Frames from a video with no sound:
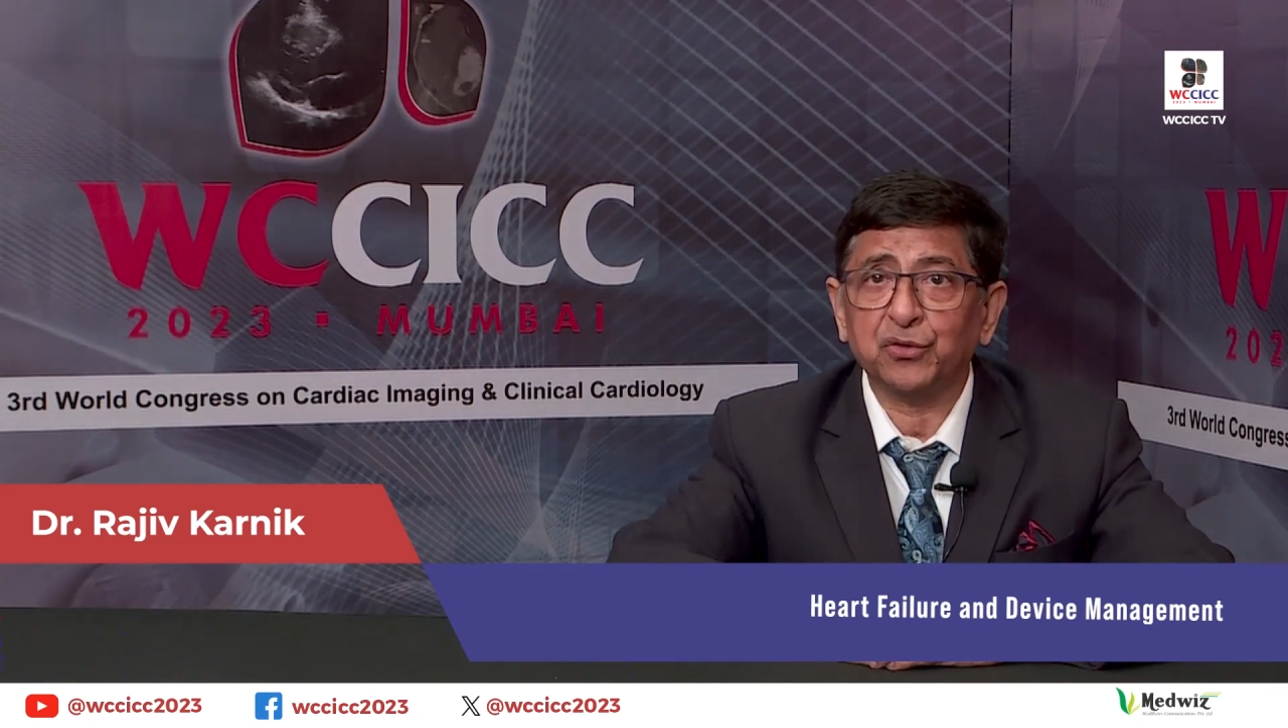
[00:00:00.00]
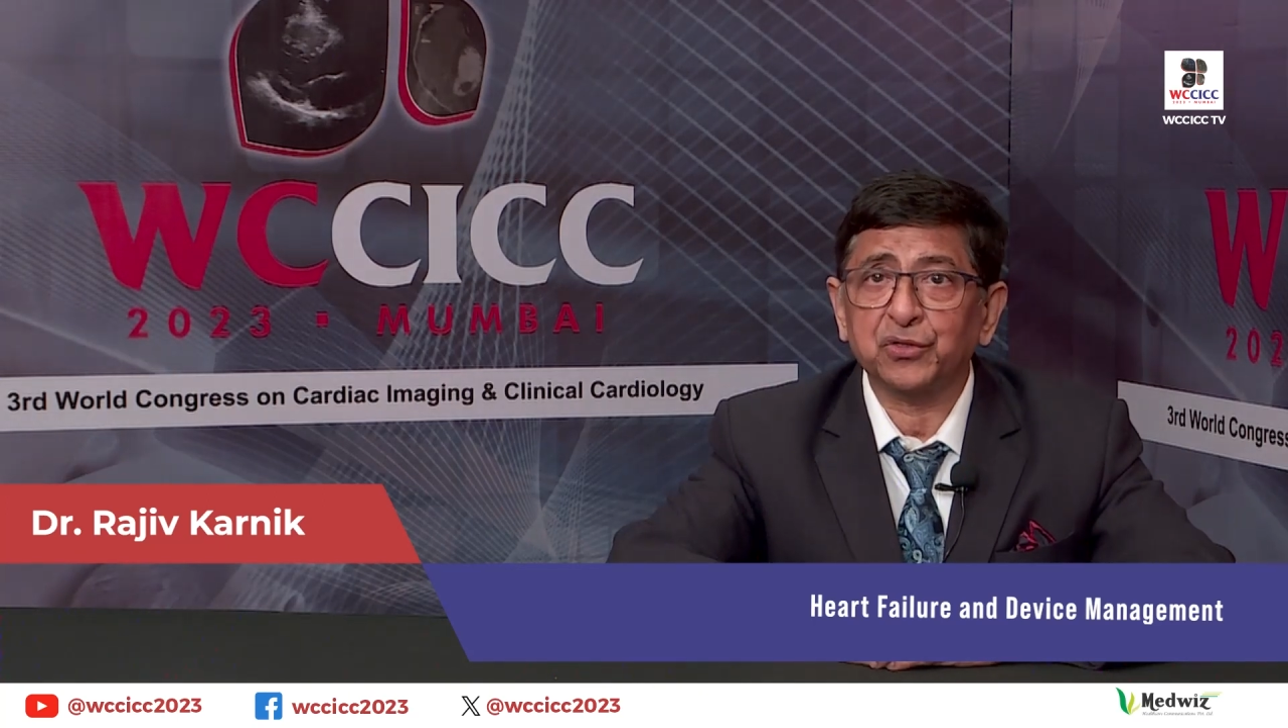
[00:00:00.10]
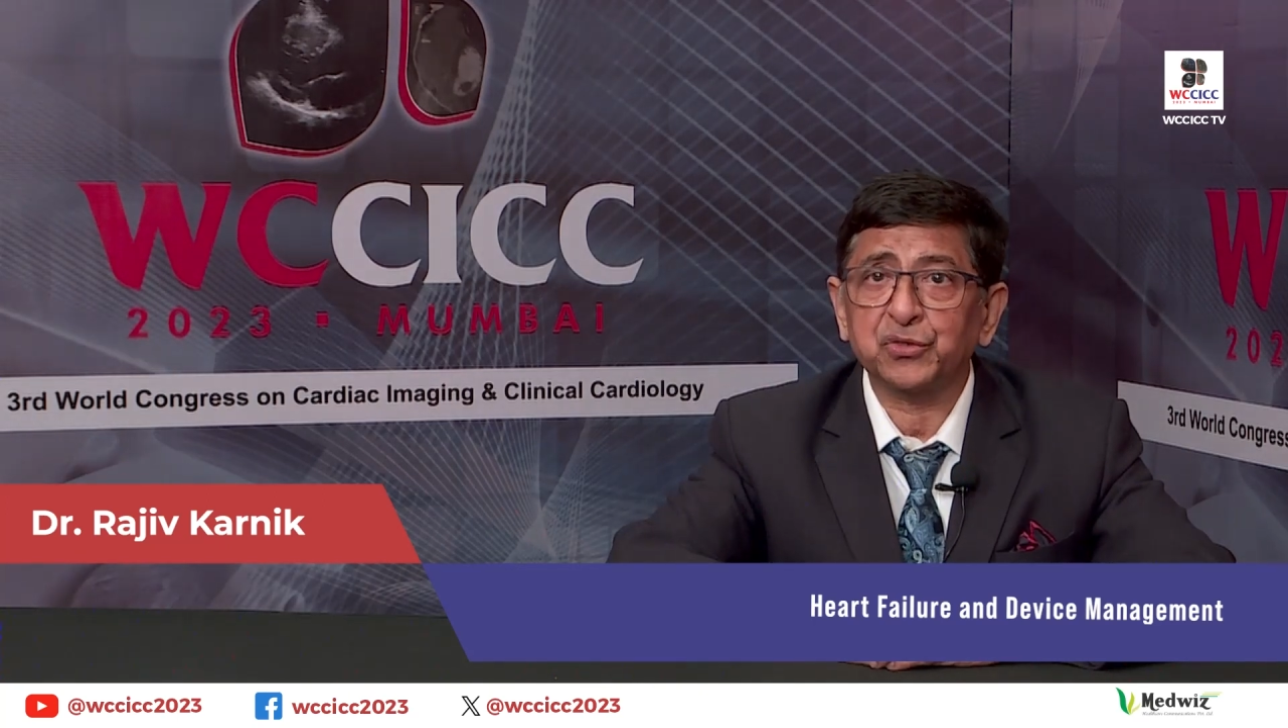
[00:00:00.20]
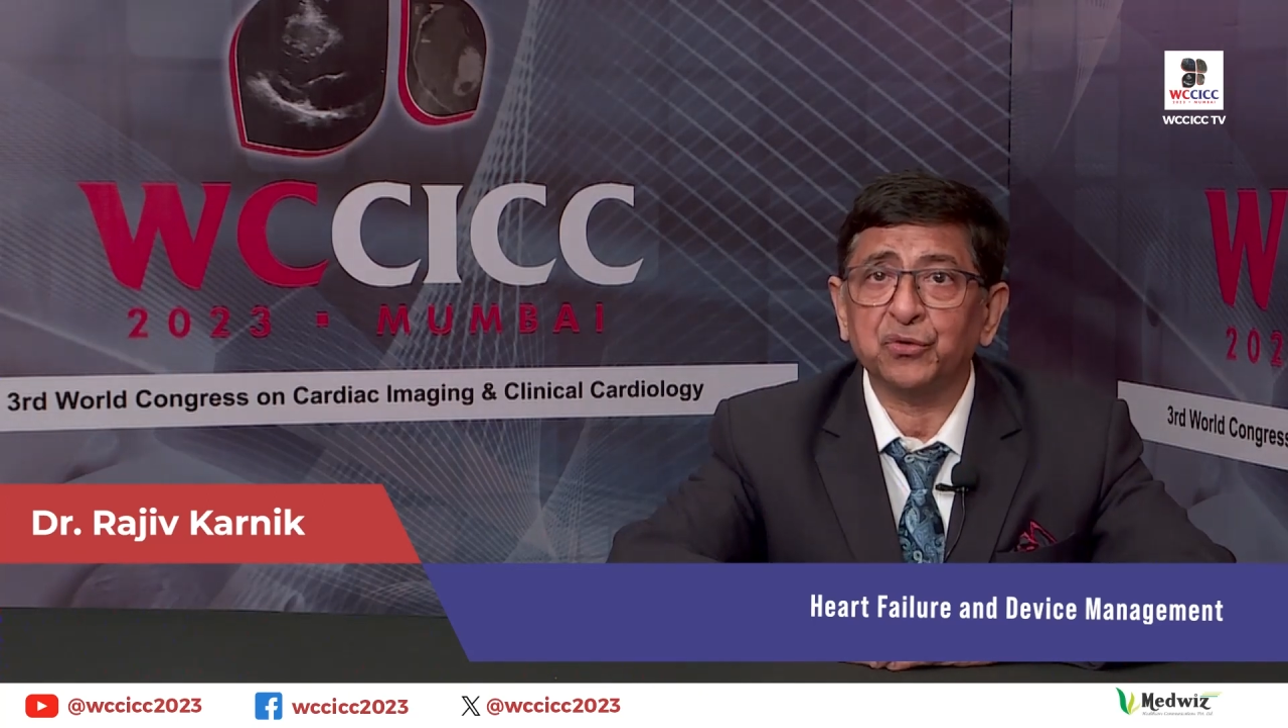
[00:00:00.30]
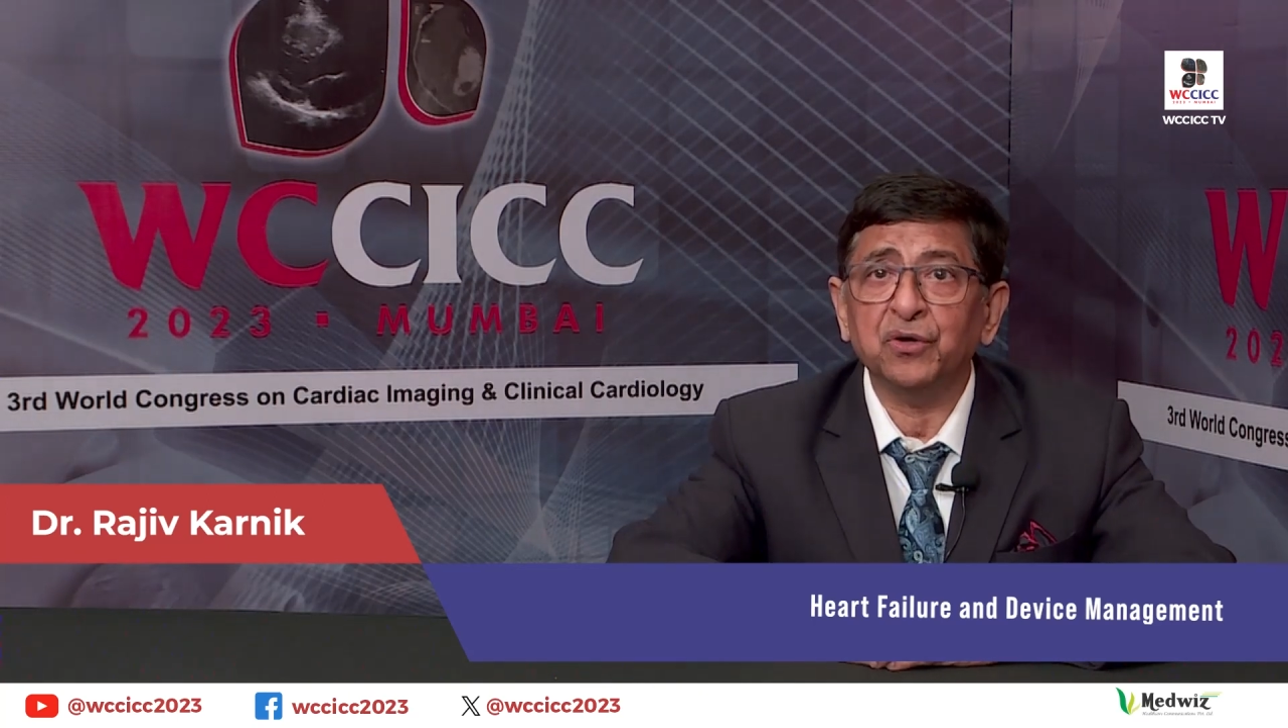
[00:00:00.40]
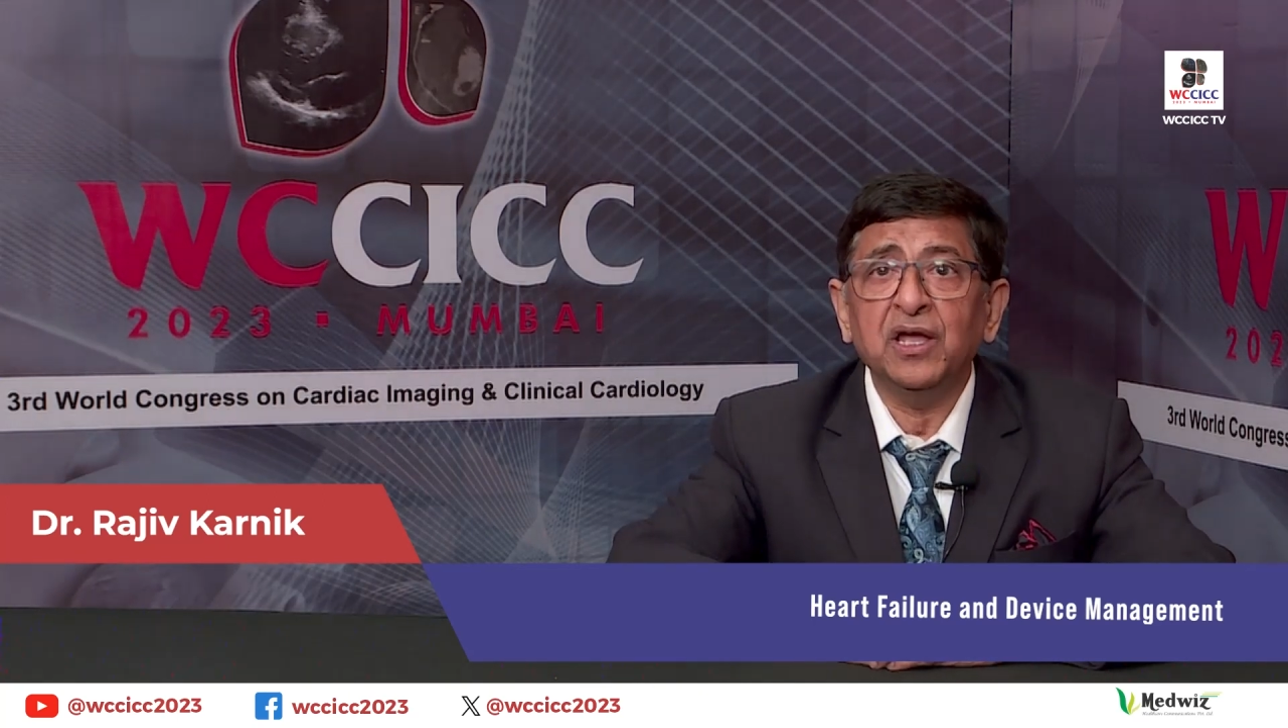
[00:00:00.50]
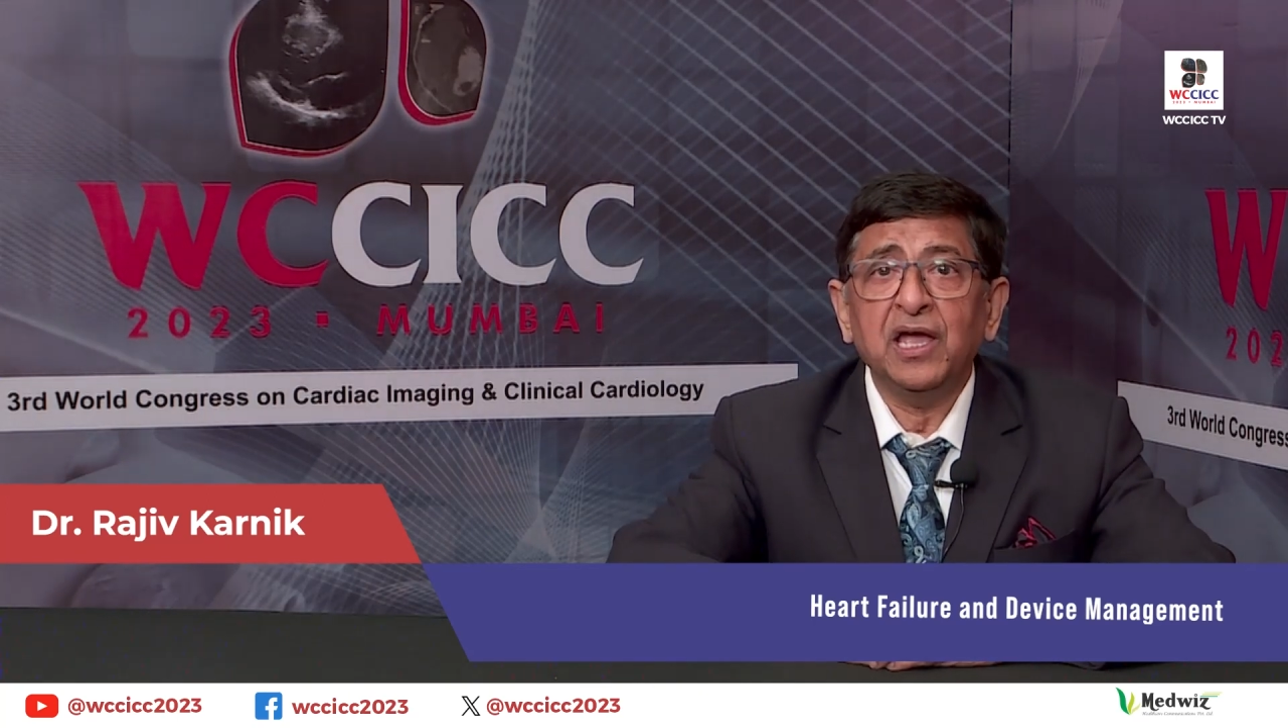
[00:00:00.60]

also.